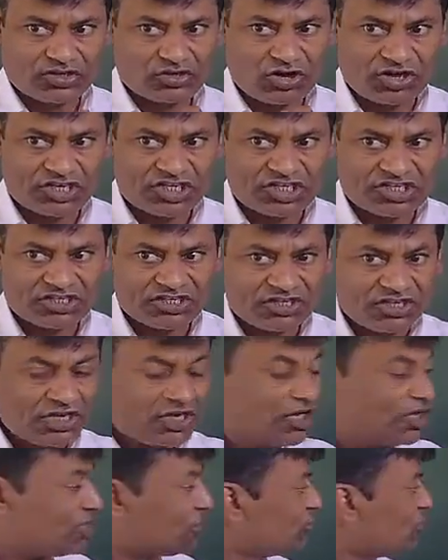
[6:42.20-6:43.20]
Got it?
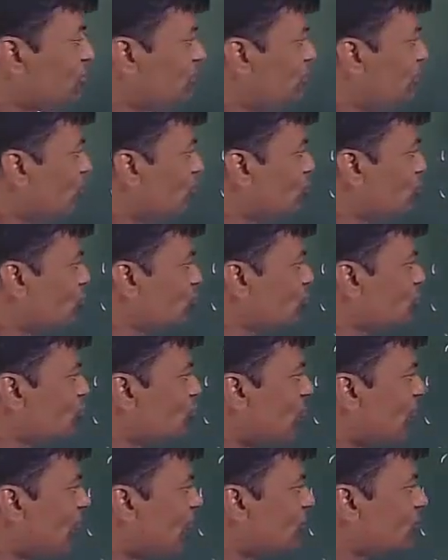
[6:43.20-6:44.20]
This positive
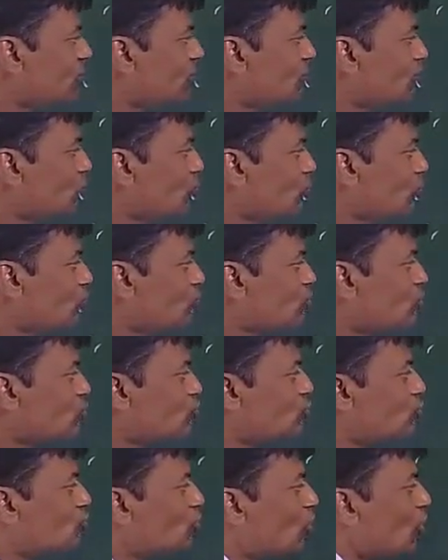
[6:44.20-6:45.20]
charge
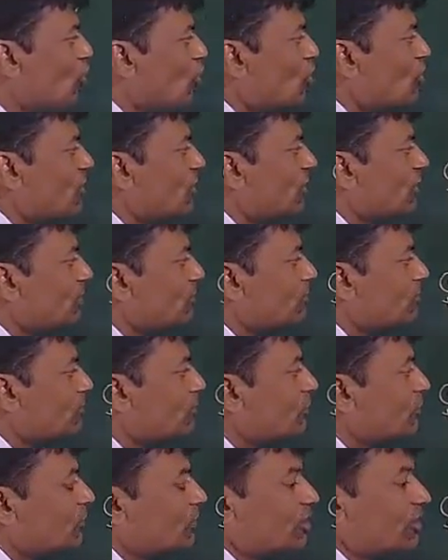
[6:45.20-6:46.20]
moves slowly.
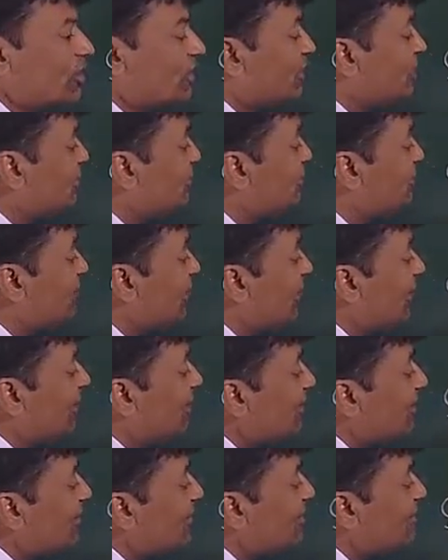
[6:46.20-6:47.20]
There
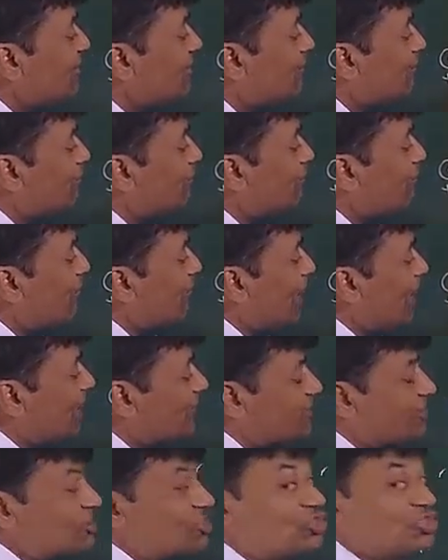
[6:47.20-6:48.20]
is a
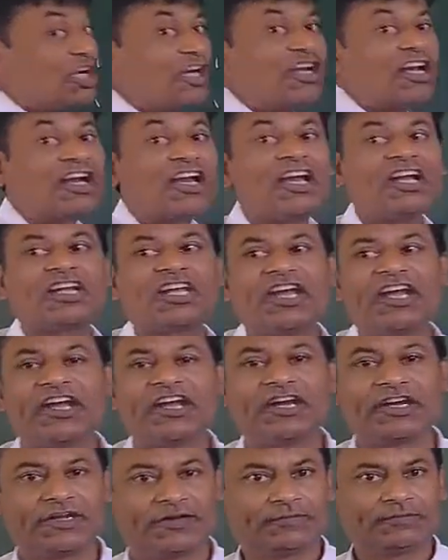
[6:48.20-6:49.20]
path
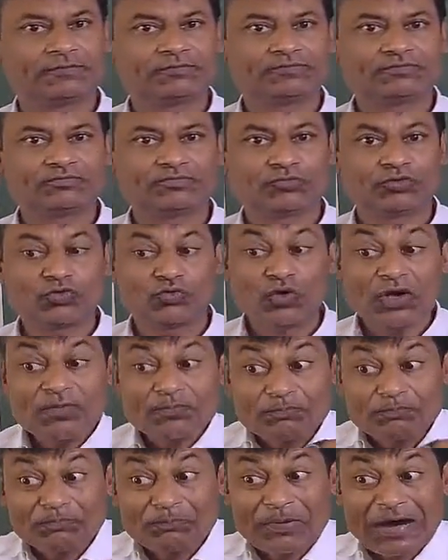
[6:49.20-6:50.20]
generated.
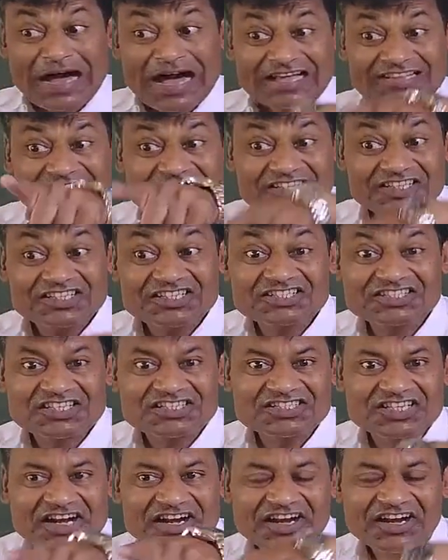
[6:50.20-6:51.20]
One path is
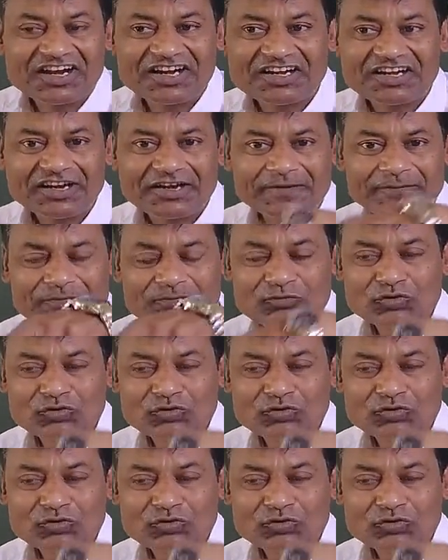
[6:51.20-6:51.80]
generated.